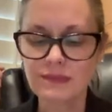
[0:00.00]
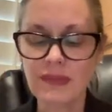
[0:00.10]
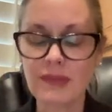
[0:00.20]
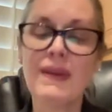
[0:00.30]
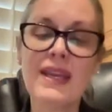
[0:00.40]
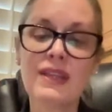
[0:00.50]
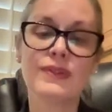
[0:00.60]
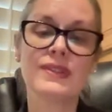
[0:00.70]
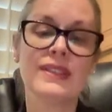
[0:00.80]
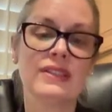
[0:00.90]
make
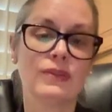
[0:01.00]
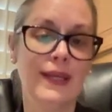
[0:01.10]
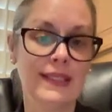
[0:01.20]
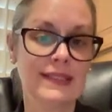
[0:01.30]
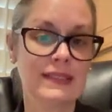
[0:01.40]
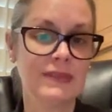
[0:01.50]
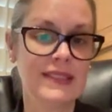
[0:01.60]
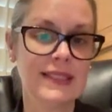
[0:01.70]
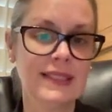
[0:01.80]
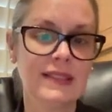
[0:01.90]
those things quite
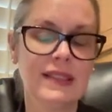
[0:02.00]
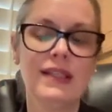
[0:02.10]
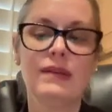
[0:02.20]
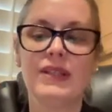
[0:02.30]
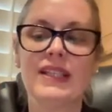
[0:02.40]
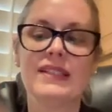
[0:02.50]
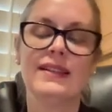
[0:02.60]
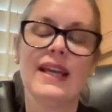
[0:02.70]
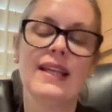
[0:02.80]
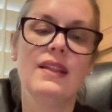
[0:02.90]
explicit, because
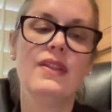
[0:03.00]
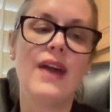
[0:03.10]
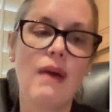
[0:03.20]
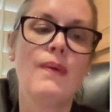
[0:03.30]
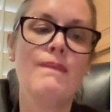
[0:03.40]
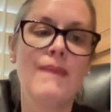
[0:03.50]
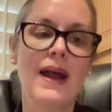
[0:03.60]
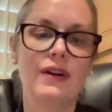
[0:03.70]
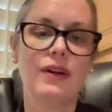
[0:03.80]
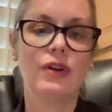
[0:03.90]
then that will
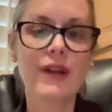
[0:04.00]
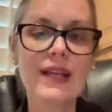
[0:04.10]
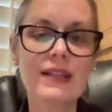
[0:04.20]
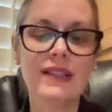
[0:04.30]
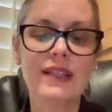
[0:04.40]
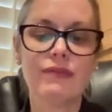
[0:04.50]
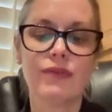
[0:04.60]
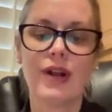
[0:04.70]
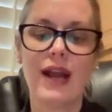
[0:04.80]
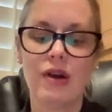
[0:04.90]
matter greatly
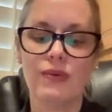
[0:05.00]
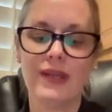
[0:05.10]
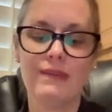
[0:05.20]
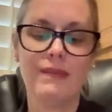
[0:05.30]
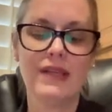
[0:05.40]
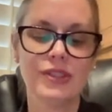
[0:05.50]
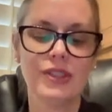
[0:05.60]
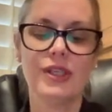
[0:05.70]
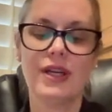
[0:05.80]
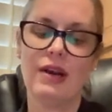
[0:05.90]
for how we
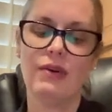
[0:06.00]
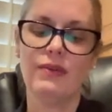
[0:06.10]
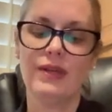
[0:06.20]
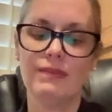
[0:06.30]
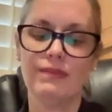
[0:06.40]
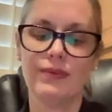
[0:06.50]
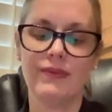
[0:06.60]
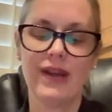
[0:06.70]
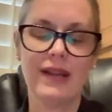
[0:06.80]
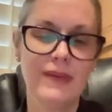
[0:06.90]
measure, how we
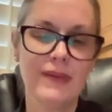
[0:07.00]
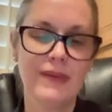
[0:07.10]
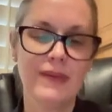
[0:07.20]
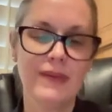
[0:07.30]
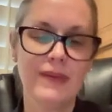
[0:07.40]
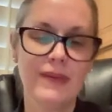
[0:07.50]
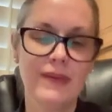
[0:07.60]
provide benchmarks,